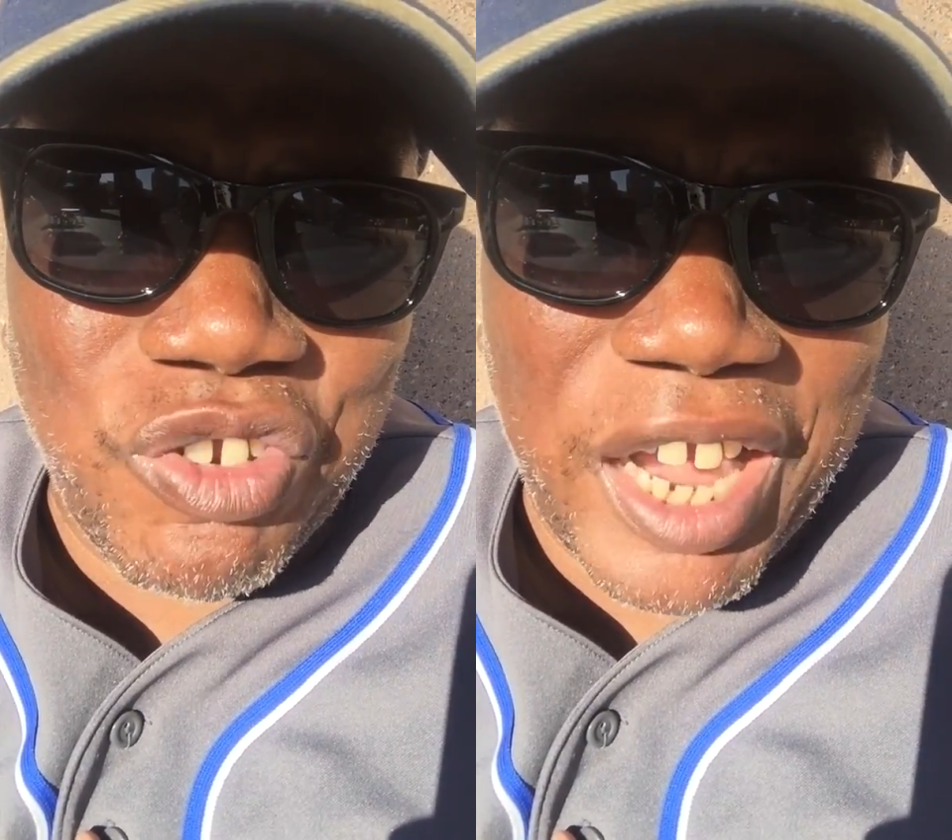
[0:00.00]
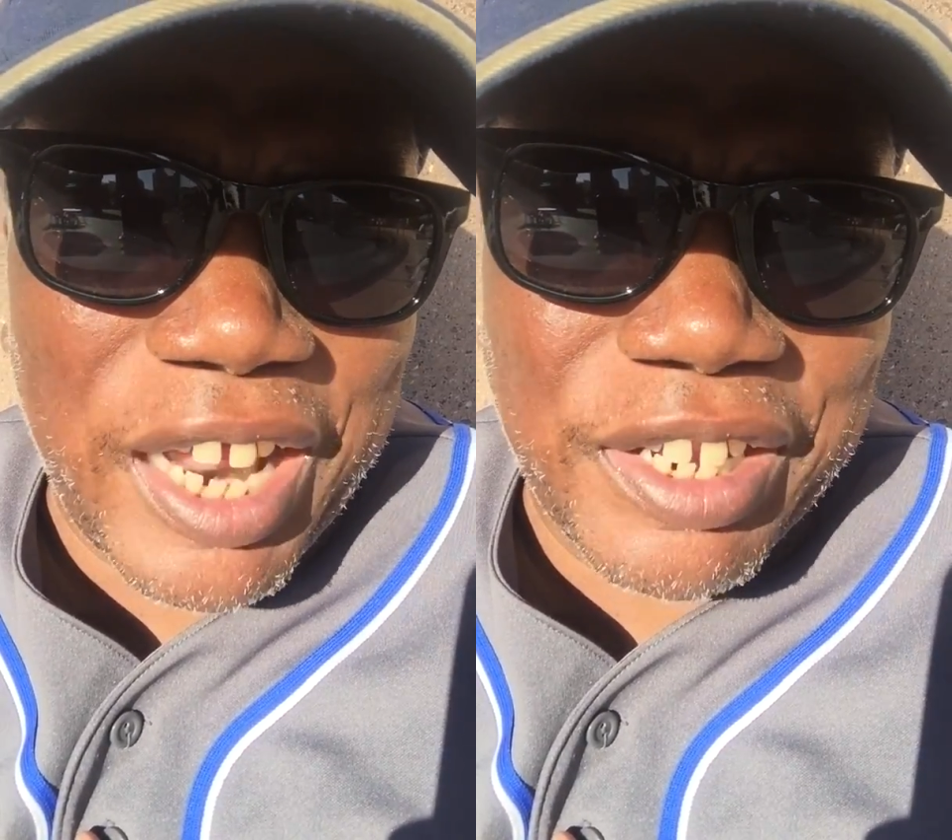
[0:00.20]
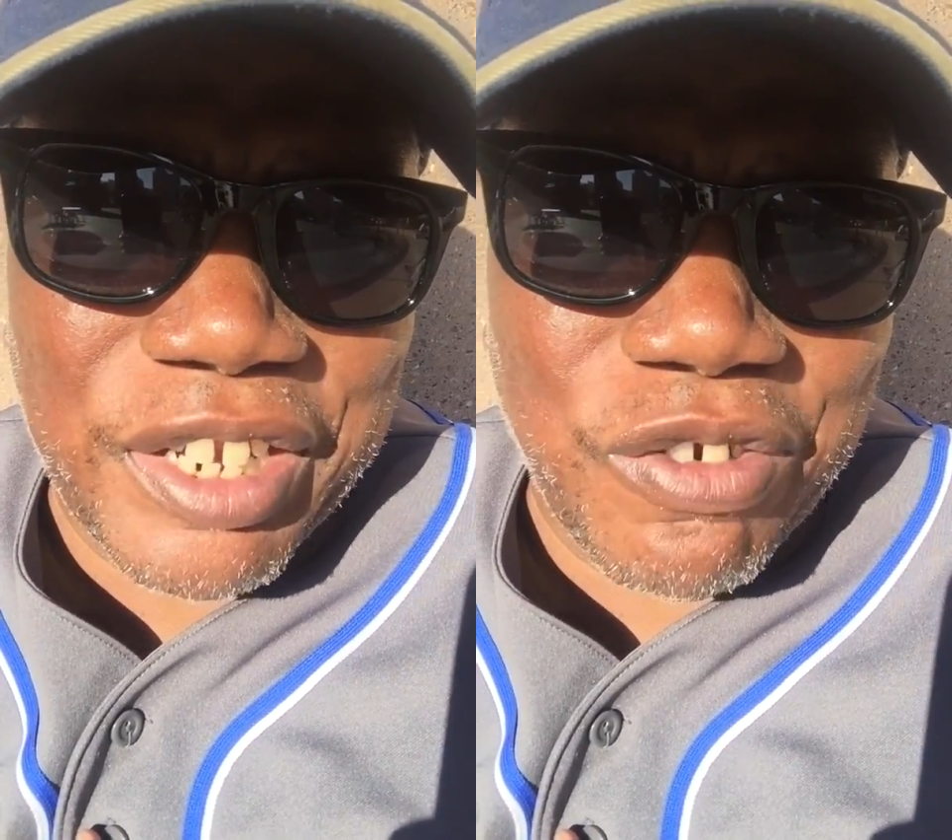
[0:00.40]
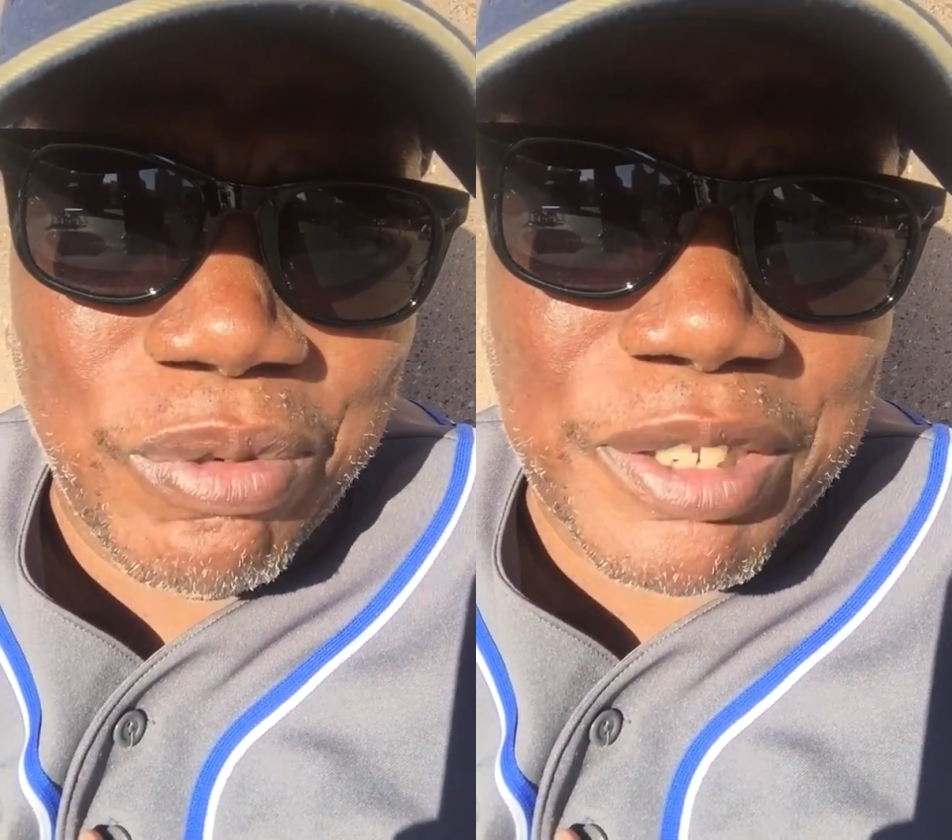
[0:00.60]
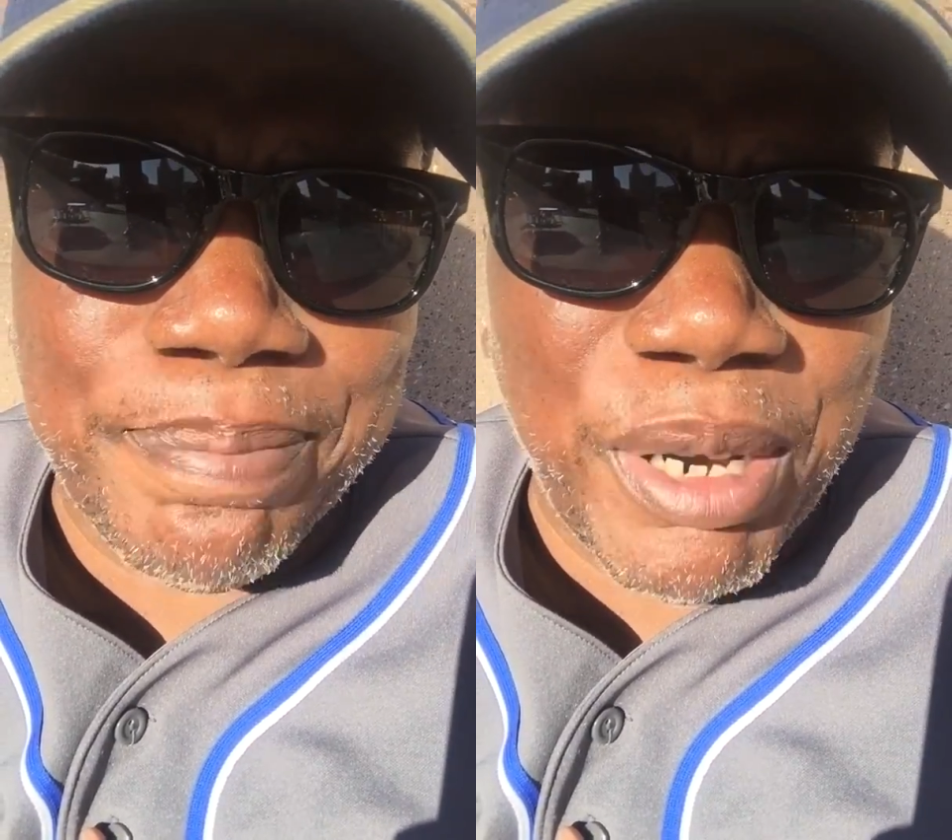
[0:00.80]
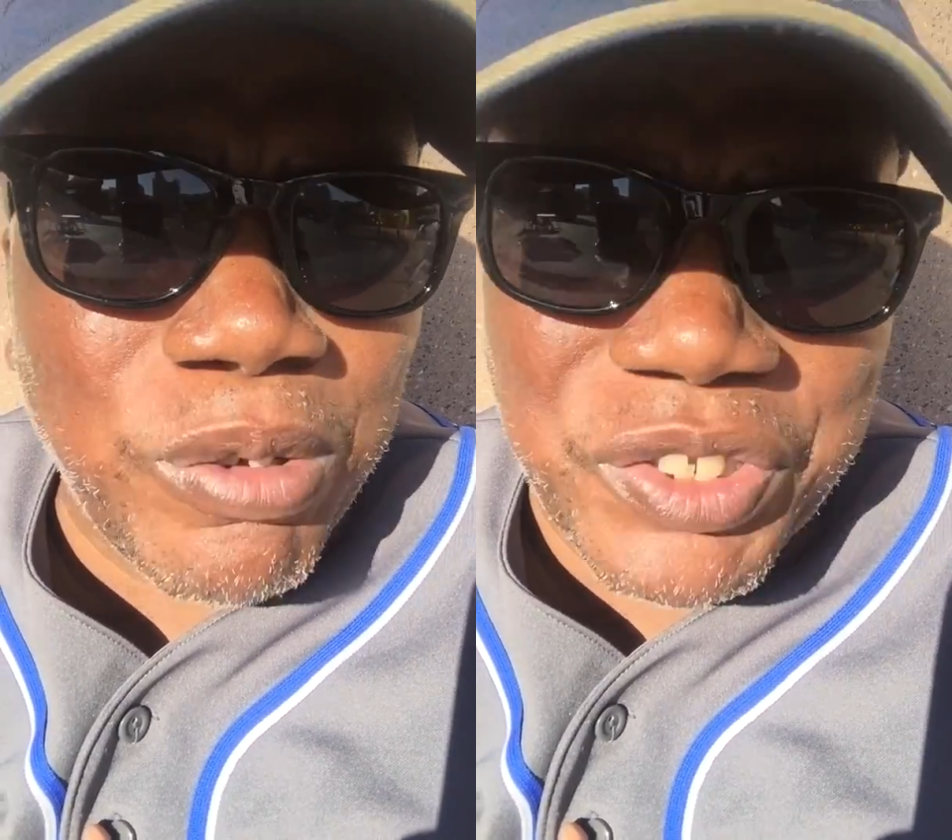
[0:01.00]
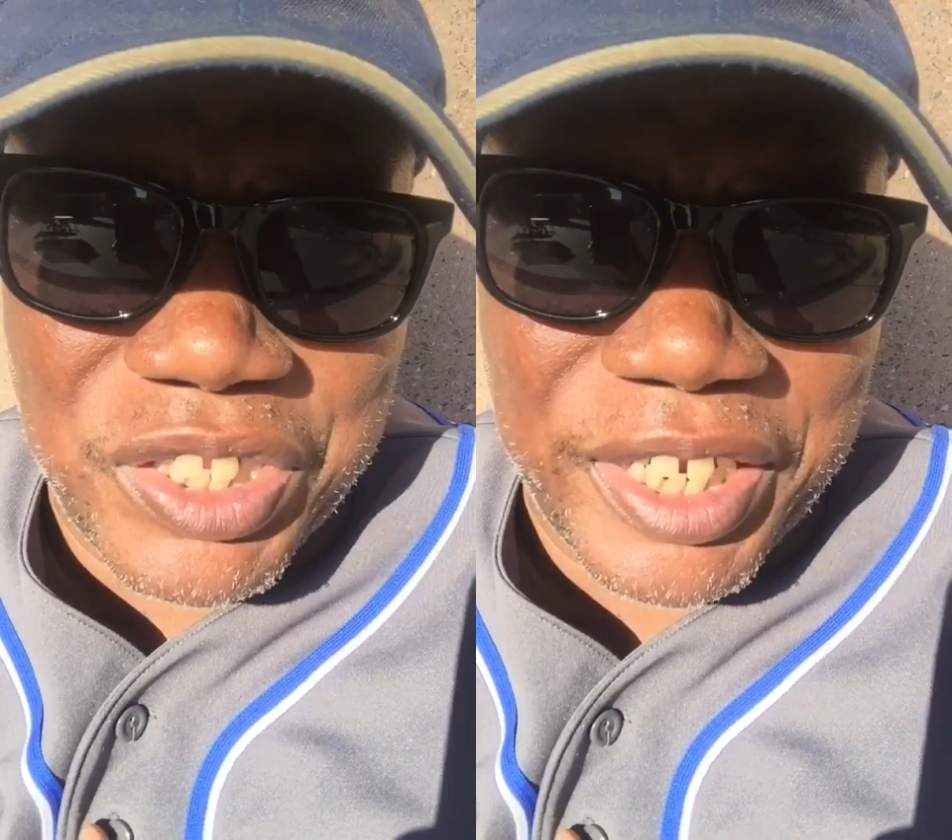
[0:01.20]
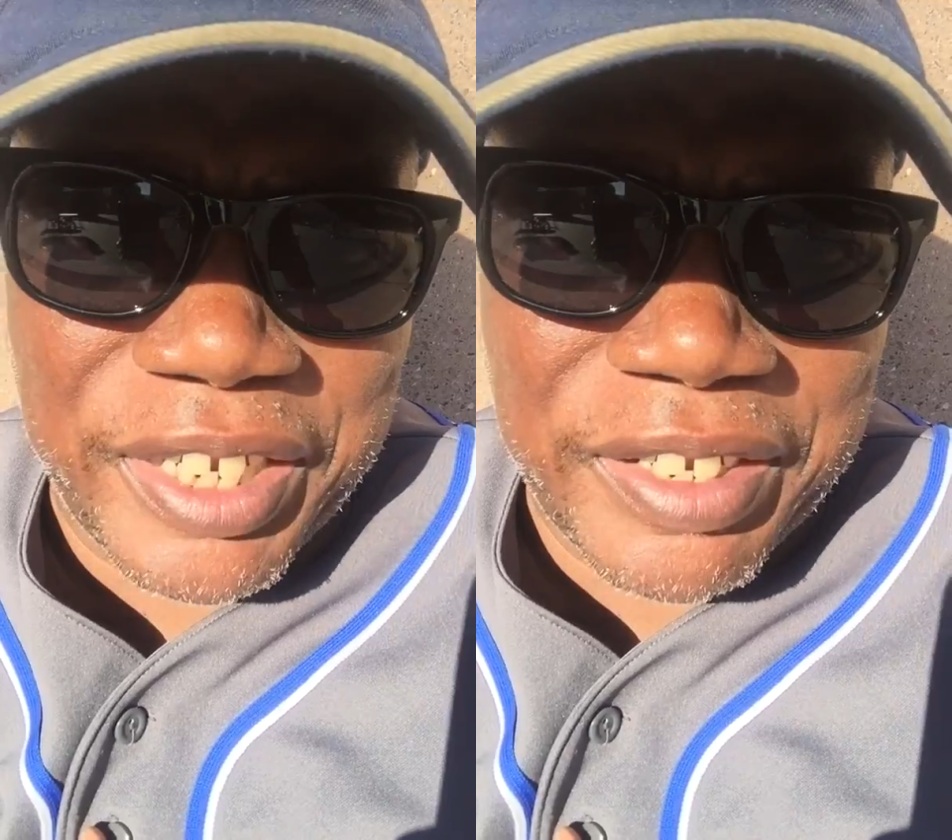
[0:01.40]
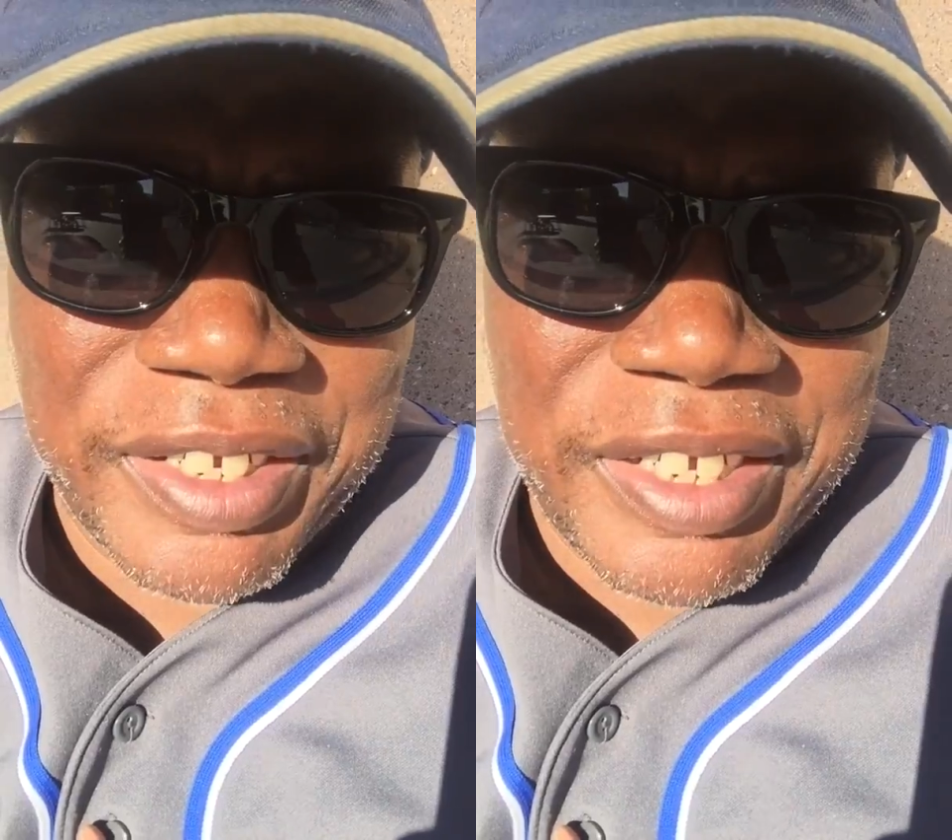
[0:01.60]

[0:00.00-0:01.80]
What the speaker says: John Lennon was boasting